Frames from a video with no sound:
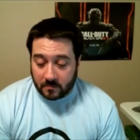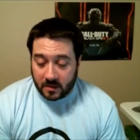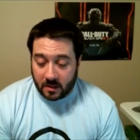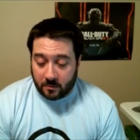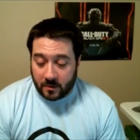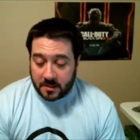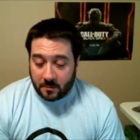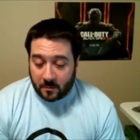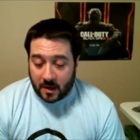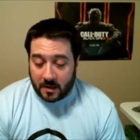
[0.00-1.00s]
the
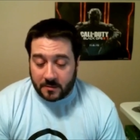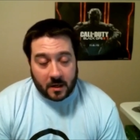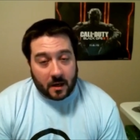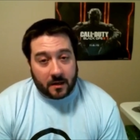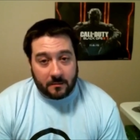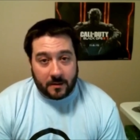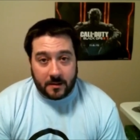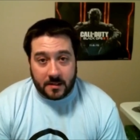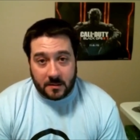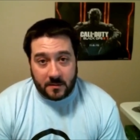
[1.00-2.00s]
reason why I'm talking about
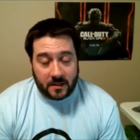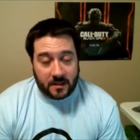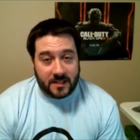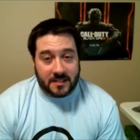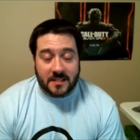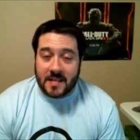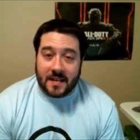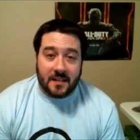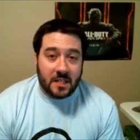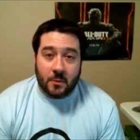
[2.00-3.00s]
this is because that's
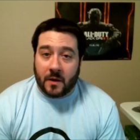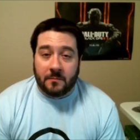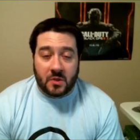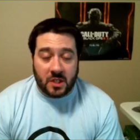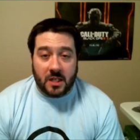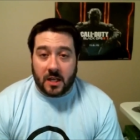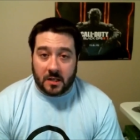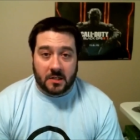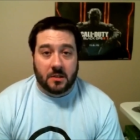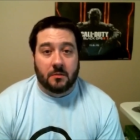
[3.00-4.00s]
not a UMG
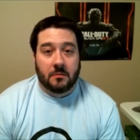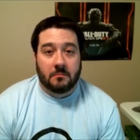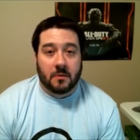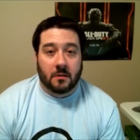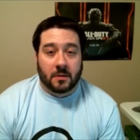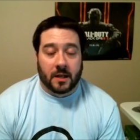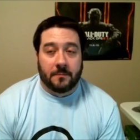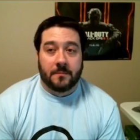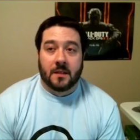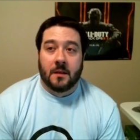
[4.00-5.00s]
issue, okay?
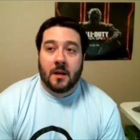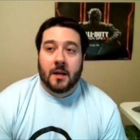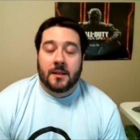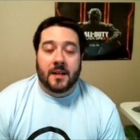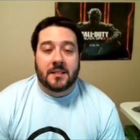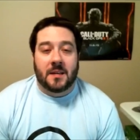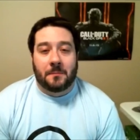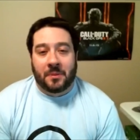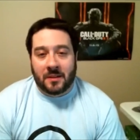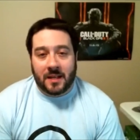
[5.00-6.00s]
That is a
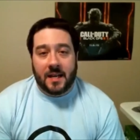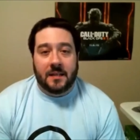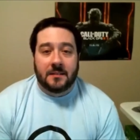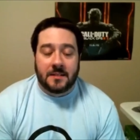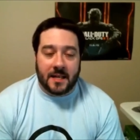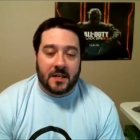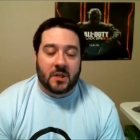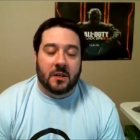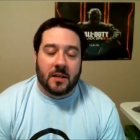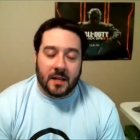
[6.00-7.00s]

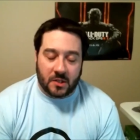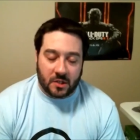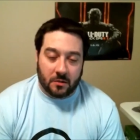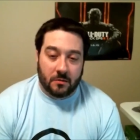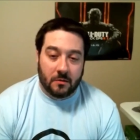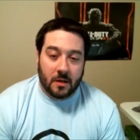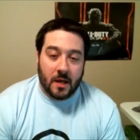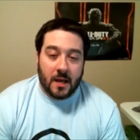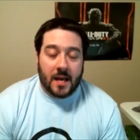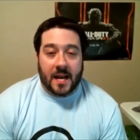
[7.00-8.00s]
PlayStation issue.
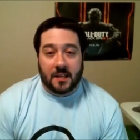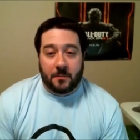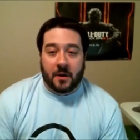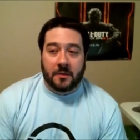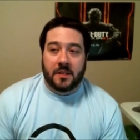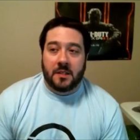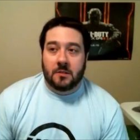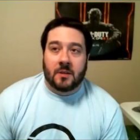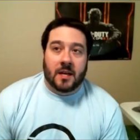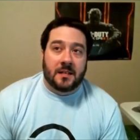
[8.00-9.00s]
And the part that
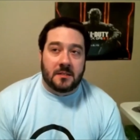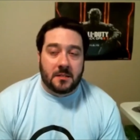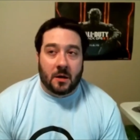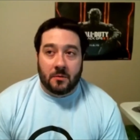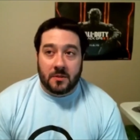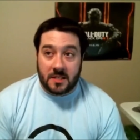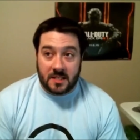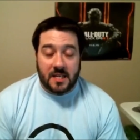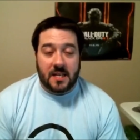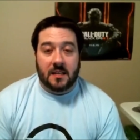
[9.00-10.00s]
you guys don't
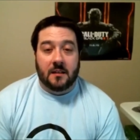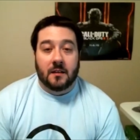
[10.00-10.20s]
see